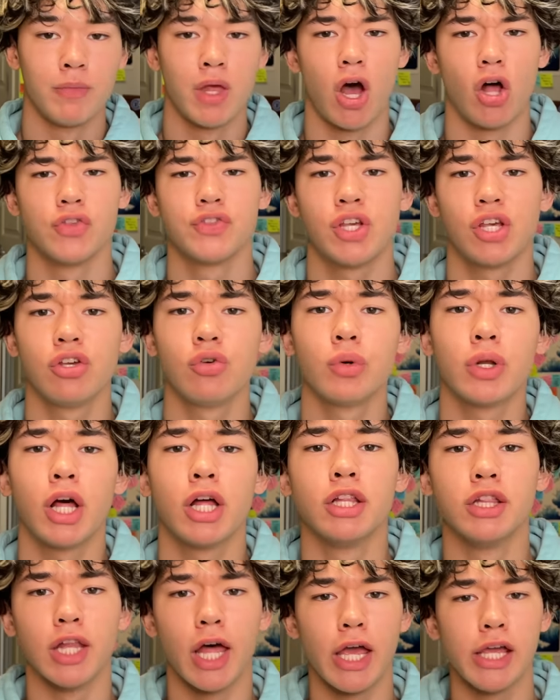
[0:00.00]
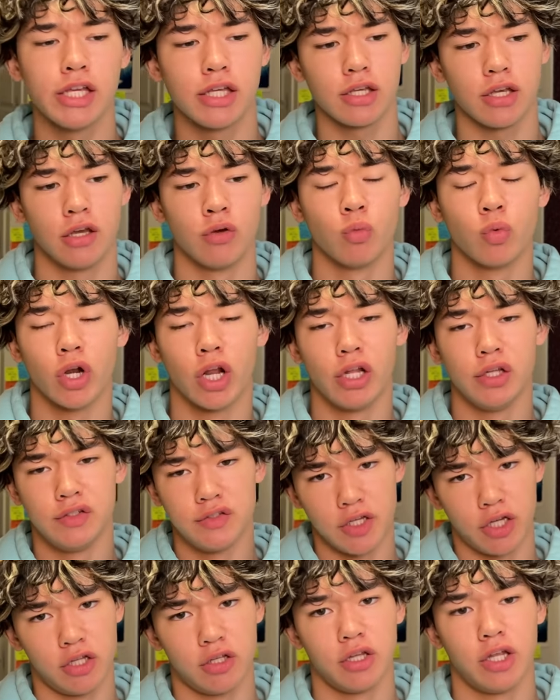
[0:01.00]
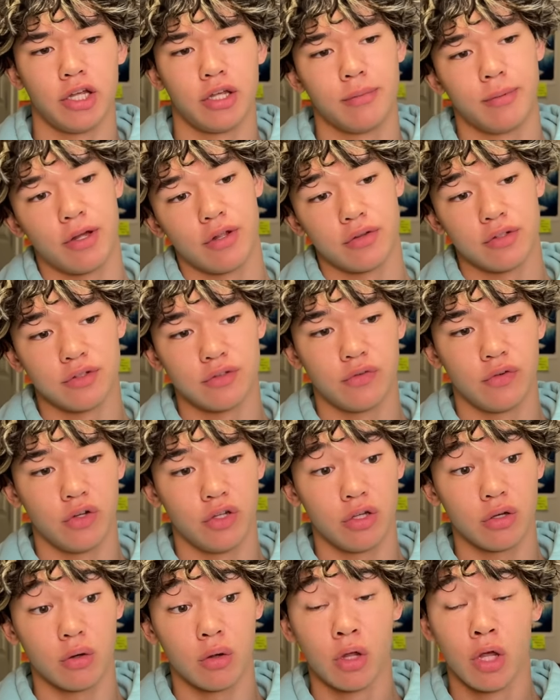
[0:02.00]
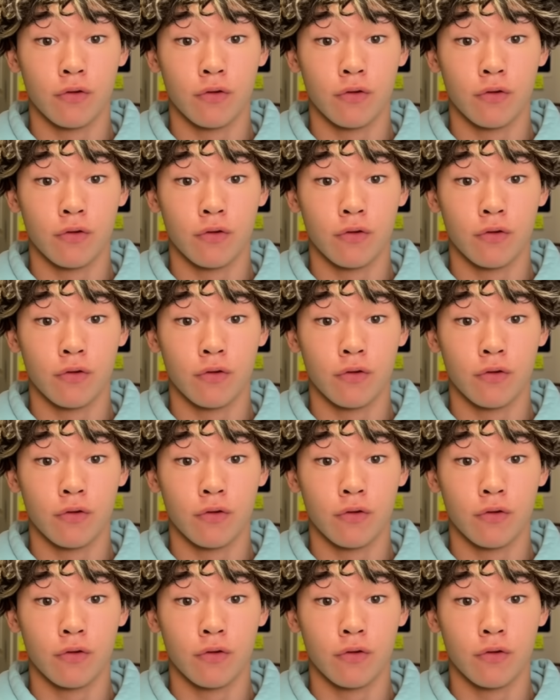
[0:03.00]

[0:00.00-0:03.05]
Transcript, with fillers: I'll tell you what I like and what I didn't like about this video.